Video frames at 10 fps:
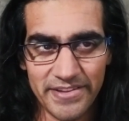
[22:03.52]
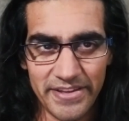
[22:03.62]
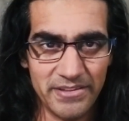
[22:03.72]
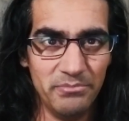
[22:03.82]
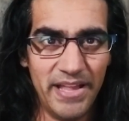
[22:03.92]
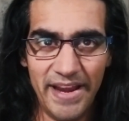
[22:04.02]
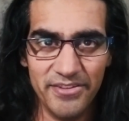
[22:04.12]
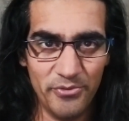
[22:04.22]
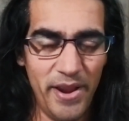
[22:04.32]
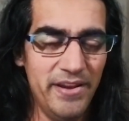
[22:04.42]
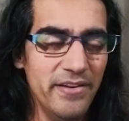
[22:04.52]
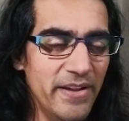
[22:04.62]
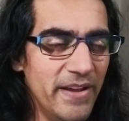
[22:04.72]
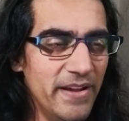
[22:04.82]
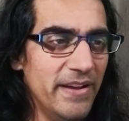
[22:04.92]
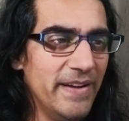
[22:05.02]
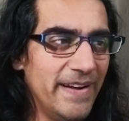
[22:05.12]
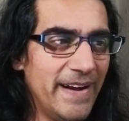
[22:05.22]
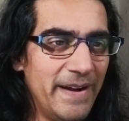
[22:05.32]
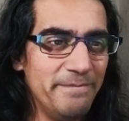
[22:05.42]
It's got like the black and the red.
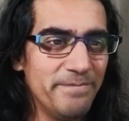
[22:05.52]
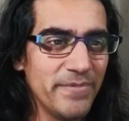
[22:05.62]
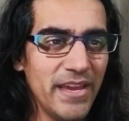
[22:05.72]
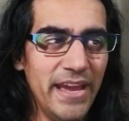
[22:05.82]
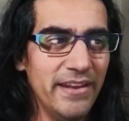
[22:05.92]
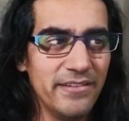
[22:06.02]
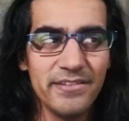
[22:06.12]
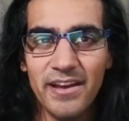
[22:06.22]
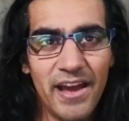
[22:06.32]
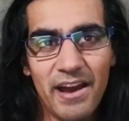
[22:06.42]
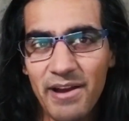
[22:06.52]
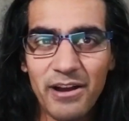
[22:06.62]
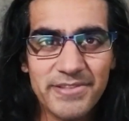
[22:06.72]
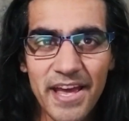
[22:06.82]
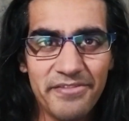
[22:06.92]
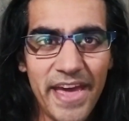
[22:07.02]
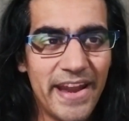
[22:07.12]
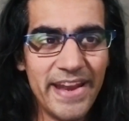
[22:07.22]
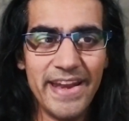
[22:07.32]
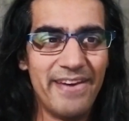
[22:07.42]
And outside of
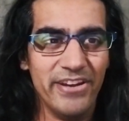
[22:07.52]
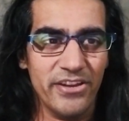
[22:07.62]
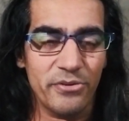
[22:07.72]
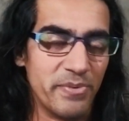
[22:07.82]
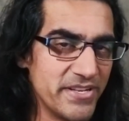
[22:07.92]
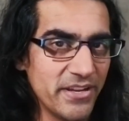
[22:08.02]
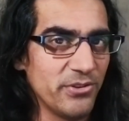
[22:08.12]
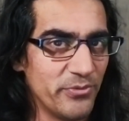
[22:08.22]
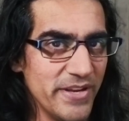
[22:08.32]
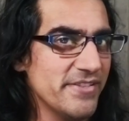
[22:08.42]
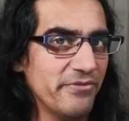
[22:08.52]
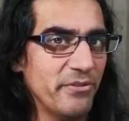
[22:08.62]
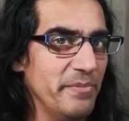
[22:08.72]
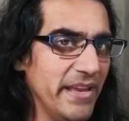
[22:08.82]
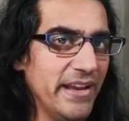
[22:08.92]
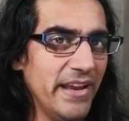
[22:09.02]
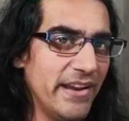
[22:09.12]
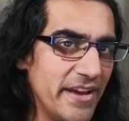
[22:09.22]
that, I didn't have any other particular reason for picking it.